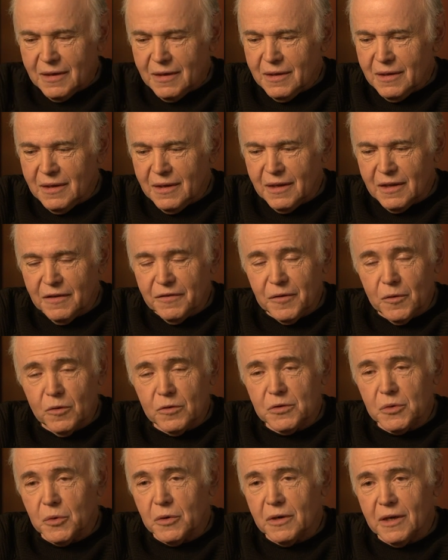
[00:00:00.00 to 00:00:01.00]
the other
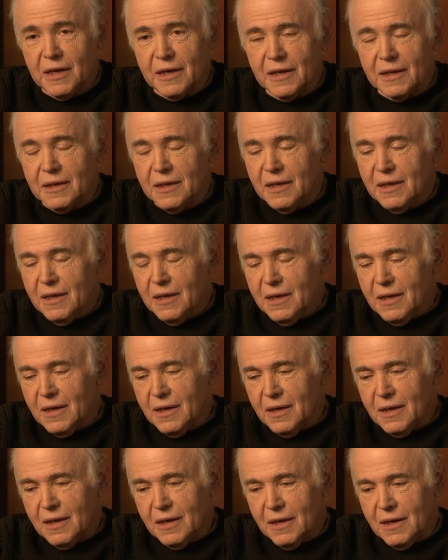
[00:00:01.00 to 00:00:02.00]
folks who were on it,
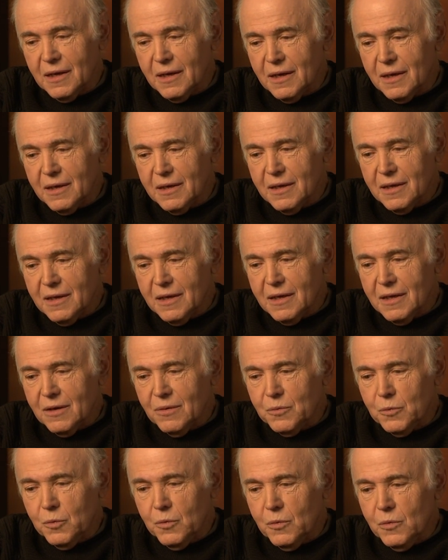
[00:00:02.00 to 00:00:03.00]
uh,
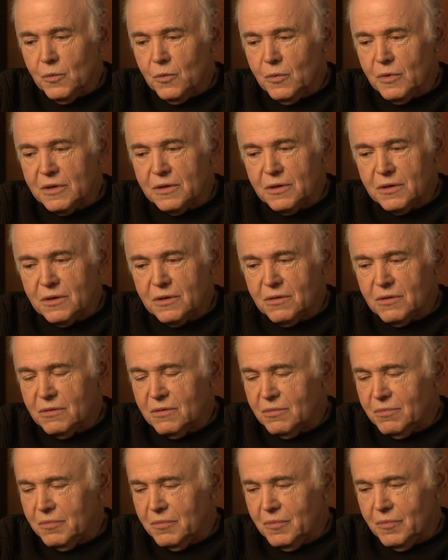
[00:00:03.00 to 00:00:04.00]

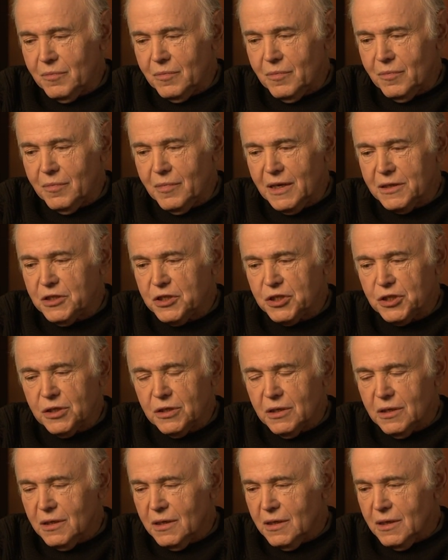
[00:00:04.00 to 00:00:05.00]
was
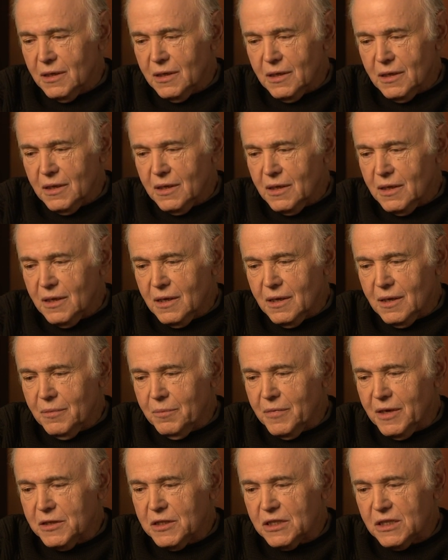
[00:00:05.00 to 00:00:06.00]
much
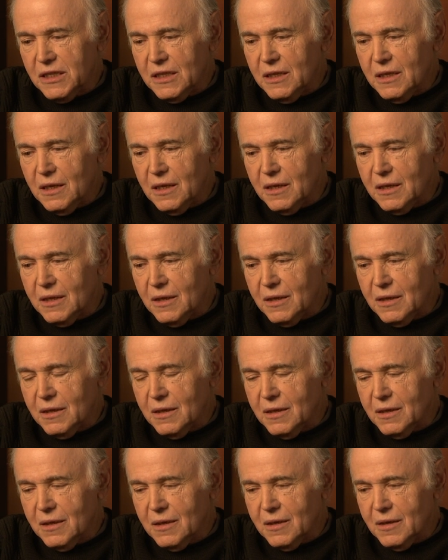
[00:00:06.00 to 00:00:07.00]
much uh,
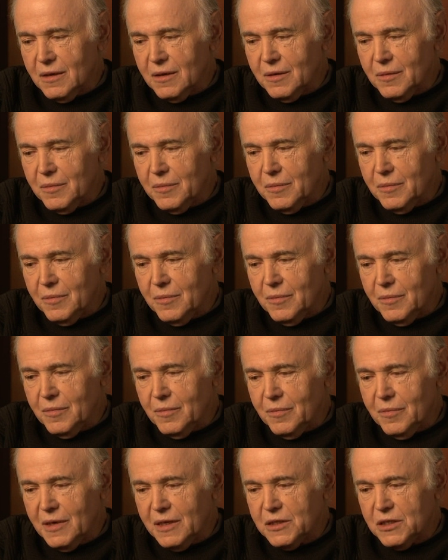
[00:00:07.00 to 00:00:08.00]

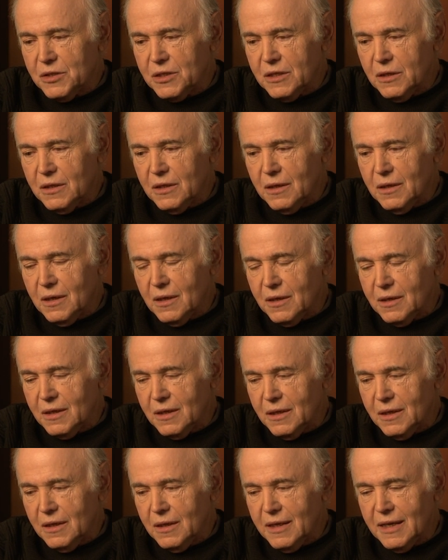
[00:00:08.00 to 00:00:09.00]
much uh,
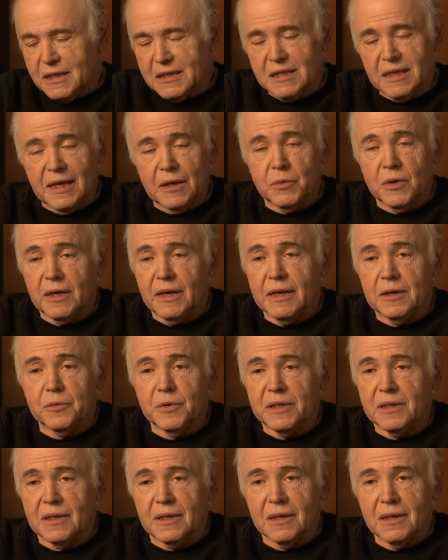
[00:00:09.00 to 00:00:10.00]
less like what I had
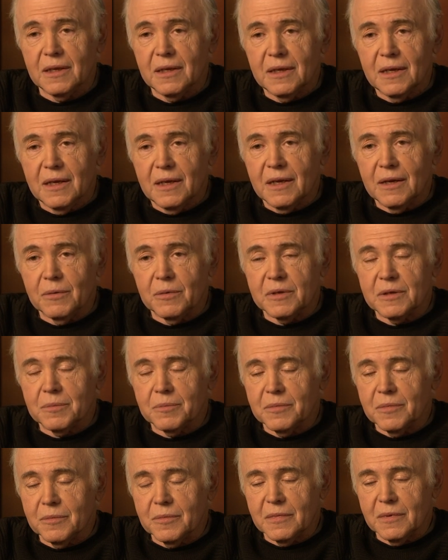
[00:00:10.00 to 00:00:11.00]
written it was
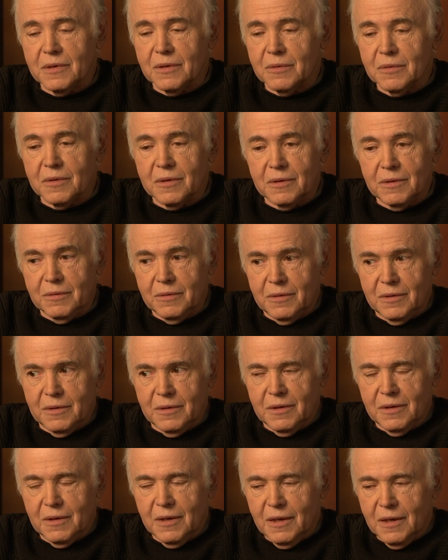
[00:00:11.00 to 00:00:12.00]

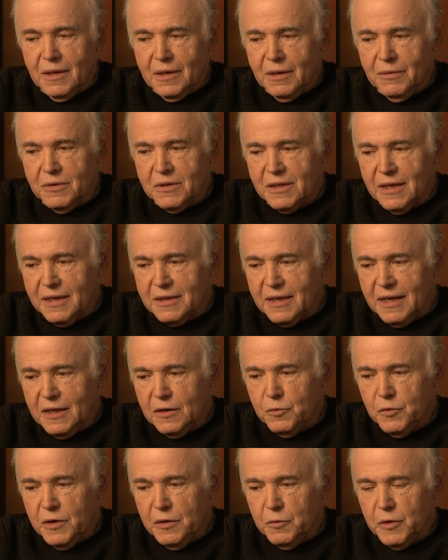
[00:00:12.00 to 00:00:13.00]
it was like they
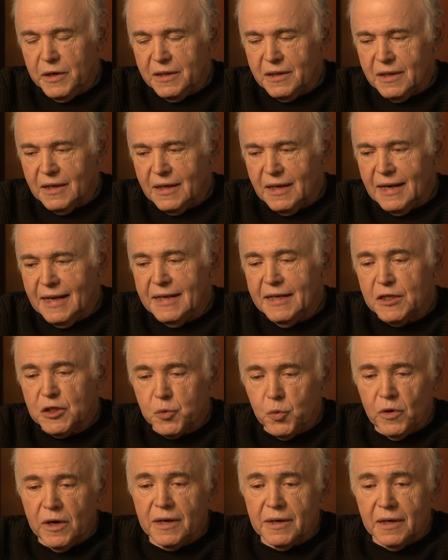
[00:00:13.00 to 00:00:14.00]
had rewritten it. And in
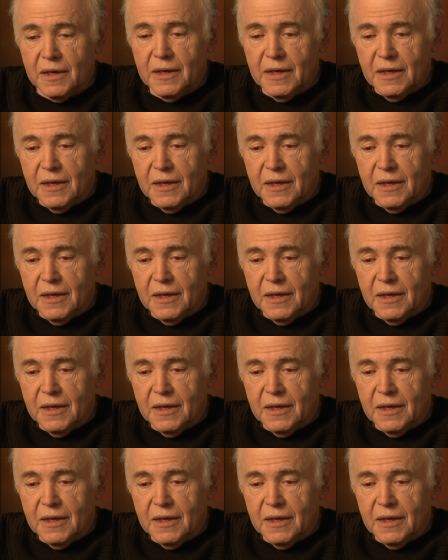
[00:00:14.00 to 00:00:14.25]
each one,